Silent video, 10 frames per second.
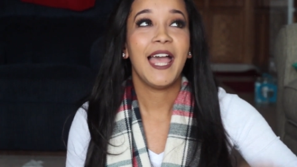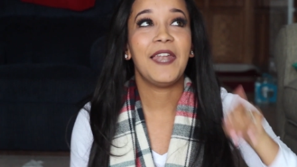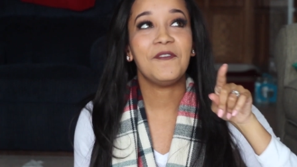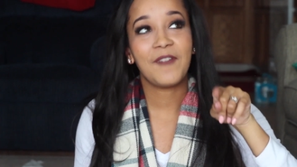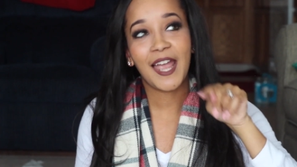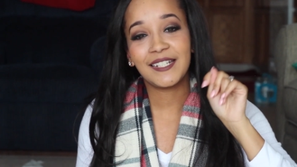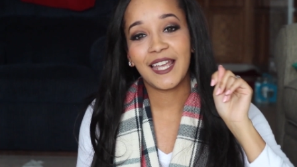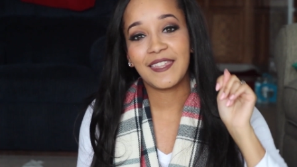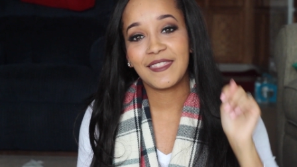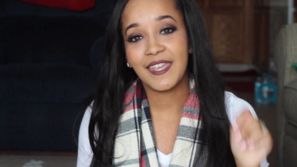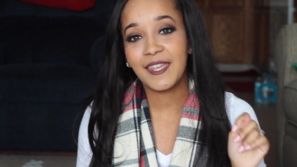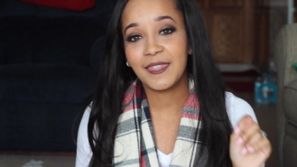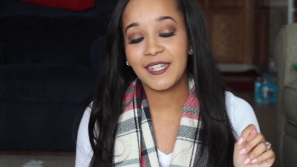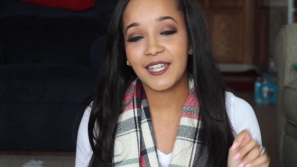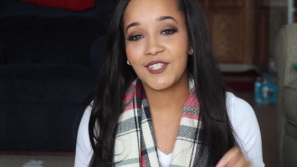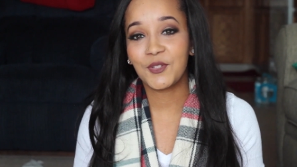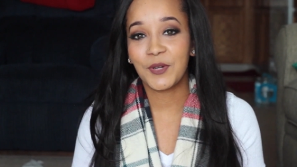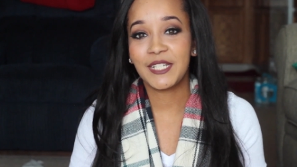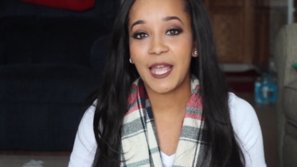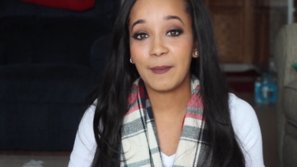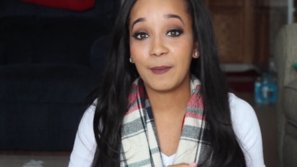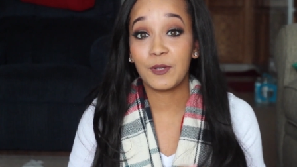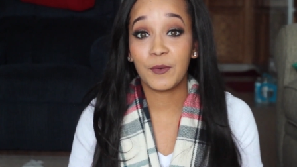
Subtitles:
and in fact I think the next story time I'm